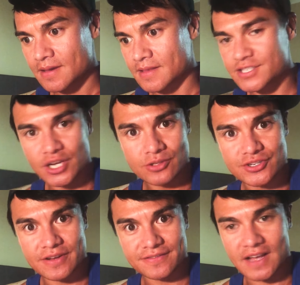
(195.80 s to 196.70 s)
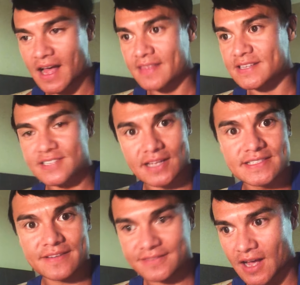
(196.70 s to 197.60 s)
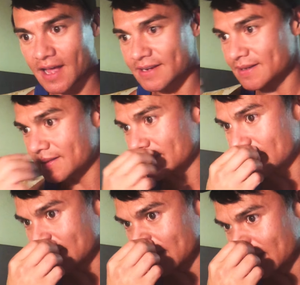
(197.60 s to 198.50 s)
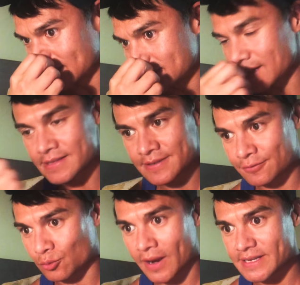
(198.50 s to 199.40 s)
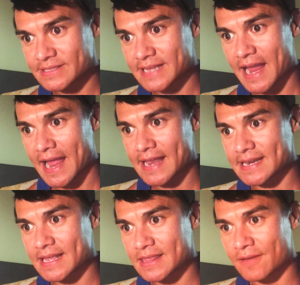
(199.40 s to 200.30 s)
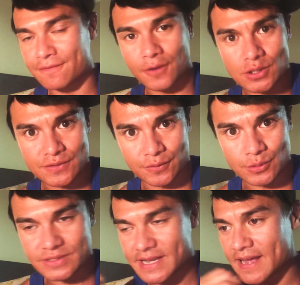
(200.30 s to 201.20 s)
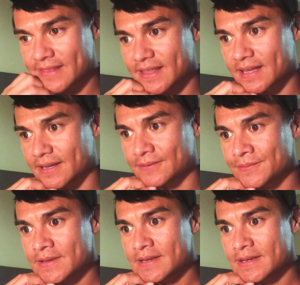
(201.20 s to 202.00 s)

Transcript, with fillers: the children of god the sons of god the sons of christ and the first fruits yeah the